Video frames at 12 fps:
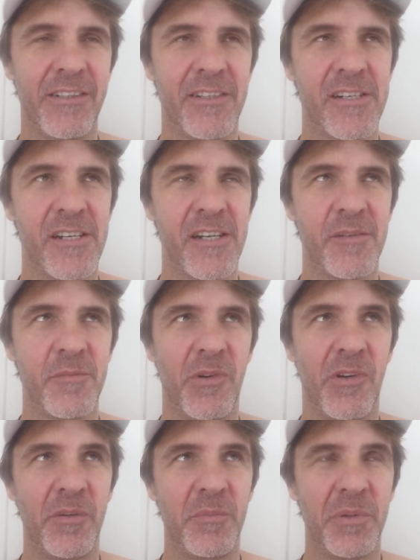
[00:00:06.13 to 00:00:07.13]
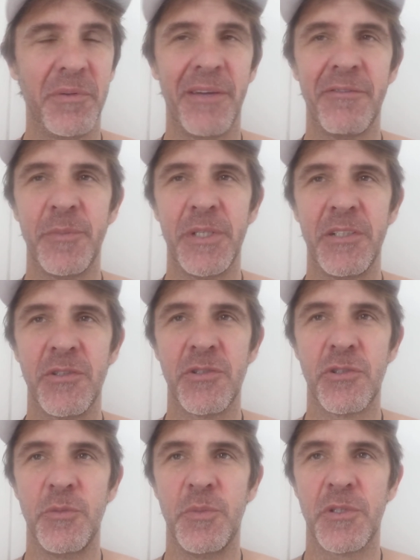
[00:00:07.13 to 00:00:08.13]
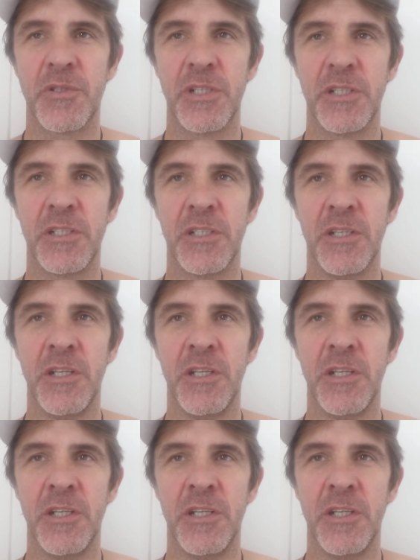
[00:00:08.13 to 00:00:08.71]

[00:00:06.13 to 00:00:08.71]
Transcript: I probably haven't been super strict